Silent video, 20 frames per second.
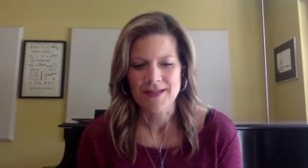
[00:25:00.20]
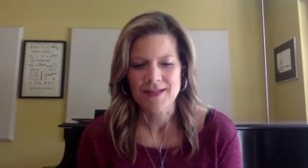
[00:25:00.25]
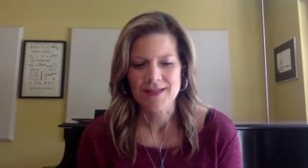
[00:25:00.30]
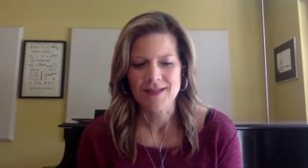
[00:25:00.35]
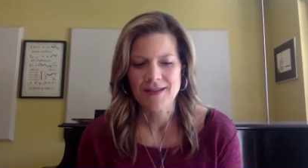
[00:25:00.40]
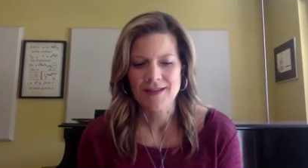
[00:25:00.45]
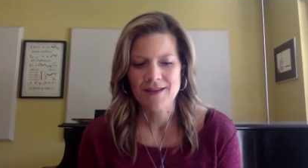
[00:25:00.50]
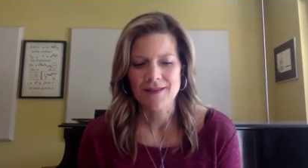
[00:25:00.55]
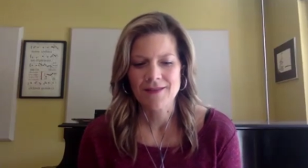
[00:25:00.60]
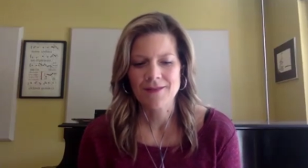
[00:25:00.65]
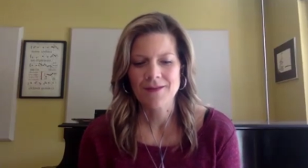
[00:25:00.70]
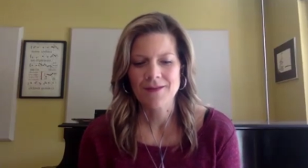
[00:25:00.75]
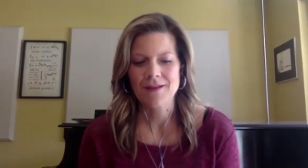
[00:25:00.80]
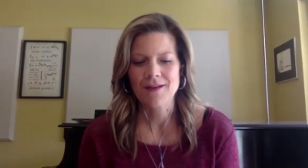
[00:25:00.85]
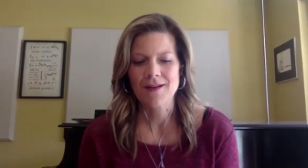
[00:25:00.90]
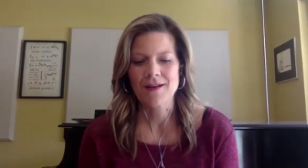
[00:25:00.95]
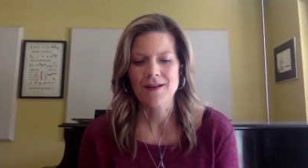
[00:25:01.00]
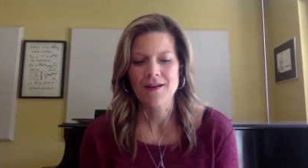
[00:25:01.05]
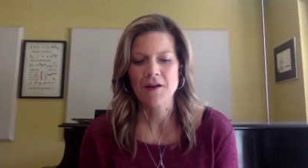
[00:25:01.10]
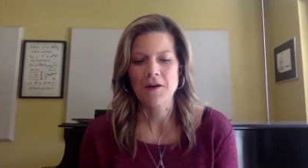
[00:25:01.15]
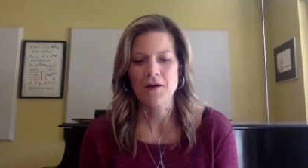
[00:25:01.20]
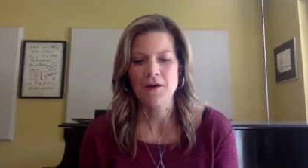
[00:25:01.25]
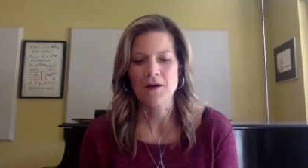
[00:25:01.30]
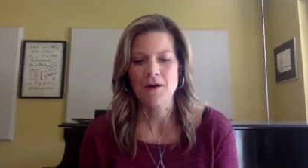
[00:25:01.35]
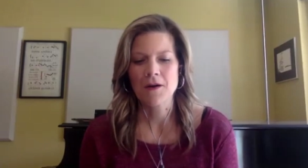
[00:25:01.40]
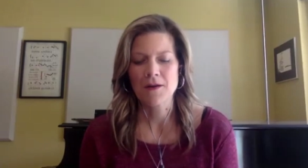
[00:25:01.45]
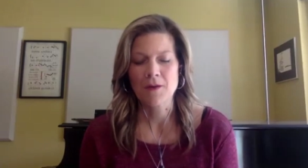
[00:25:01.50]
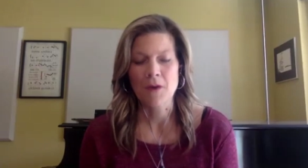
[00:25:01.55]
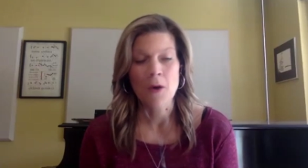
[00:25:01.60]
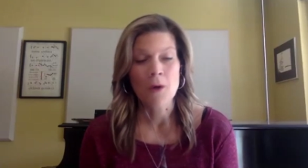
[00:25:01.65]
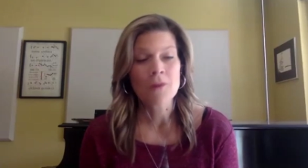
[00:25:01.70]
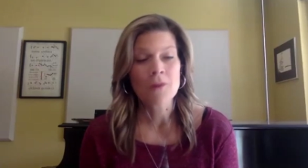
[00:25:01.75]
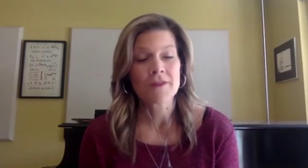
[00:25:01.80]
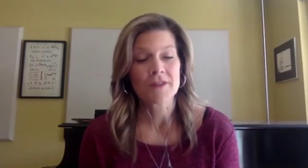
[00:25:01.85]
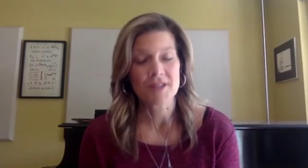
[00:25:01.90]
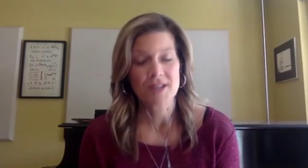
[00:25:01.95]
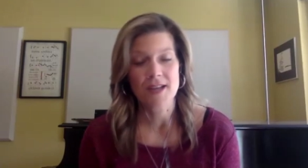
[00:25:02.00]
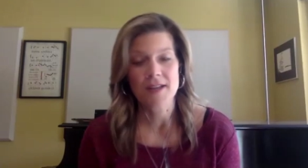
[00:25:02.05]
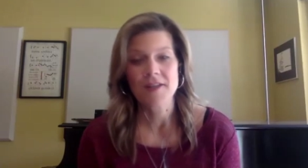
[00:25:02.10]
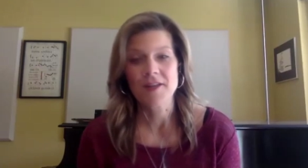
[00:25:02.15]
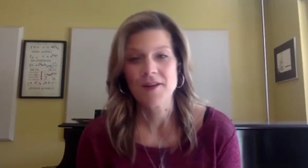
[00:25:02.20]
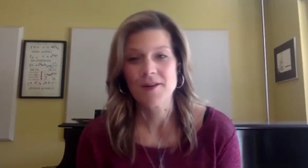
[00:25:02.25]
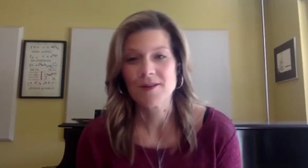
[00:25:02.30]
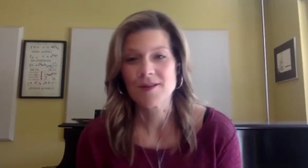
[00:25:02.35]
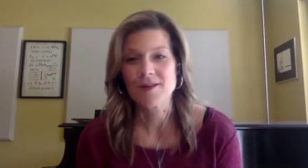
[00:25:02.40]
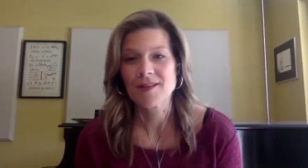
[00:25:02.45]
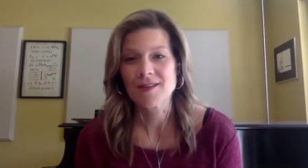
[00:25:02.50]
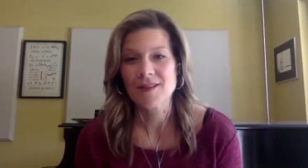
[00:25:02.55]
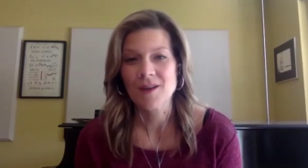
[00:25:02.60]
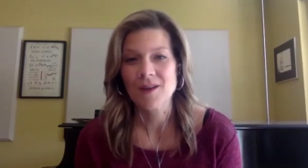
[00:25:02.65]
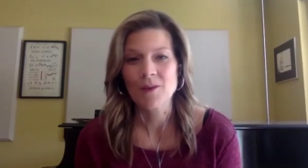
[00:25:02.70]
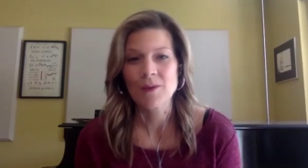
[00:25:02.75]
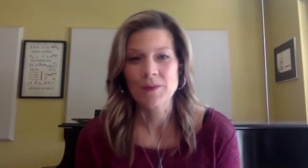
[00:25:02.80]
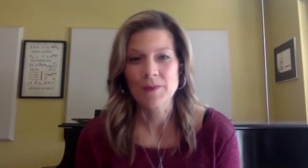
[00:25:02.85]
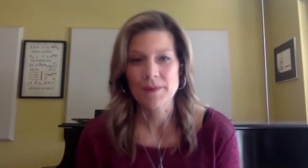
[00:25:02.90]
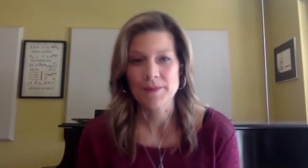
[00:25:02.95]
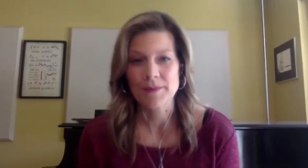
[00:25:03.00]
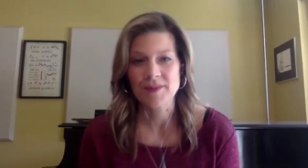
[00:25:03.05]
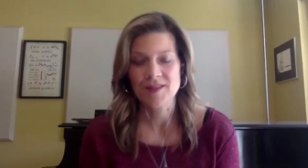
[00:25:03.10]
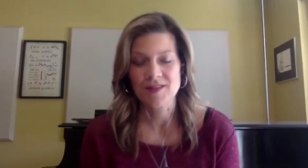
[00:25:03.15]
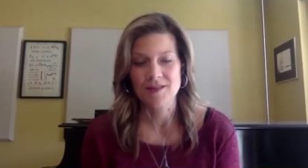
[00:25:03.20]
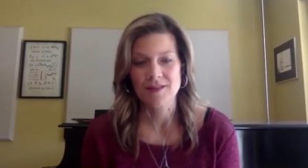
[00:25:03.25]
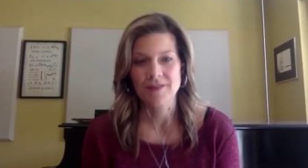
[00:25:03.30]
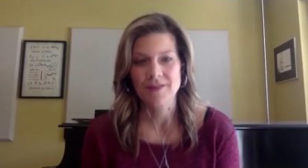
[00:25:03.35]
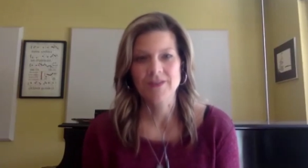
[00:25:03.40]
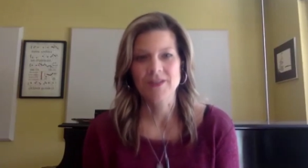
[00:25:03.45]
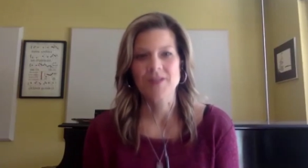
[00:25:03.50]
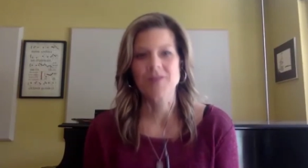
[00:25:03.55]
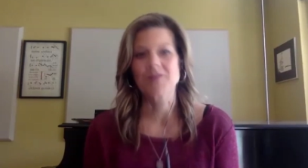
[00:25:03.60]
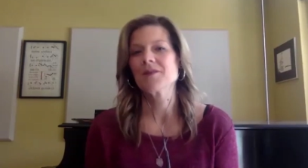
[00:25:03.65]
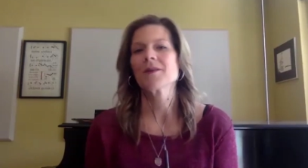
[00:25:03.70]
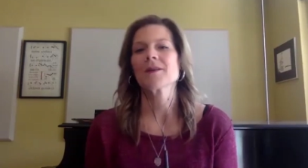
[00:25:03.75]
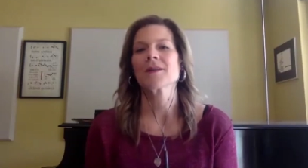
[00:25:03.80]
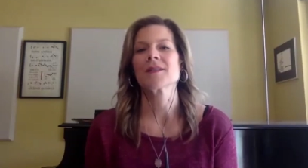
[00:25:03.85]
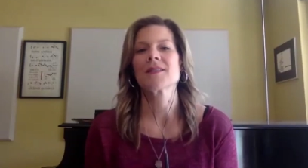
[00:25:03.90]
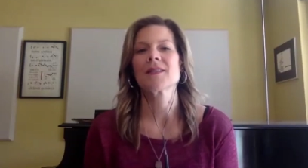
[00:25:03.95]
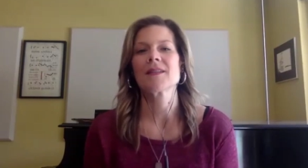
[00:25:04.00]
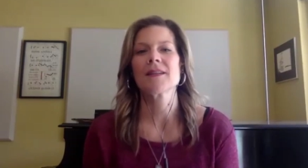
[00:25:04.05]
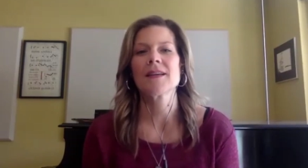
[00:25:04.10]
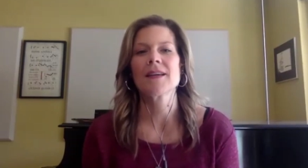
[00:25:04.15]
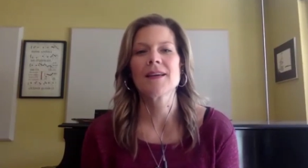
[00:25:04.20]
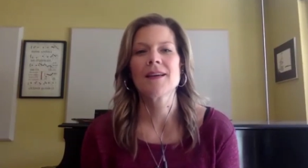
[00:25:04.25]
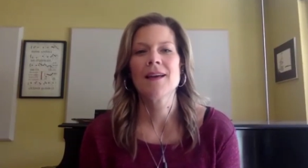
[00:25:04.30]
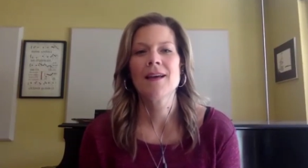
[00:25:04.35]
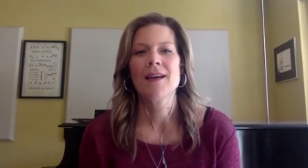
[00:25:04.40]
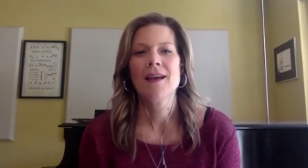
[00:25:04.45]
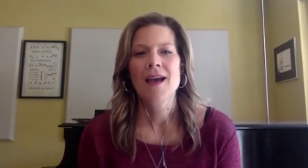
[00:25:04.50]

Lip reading: together over 10 years ago when we were still living in New York City.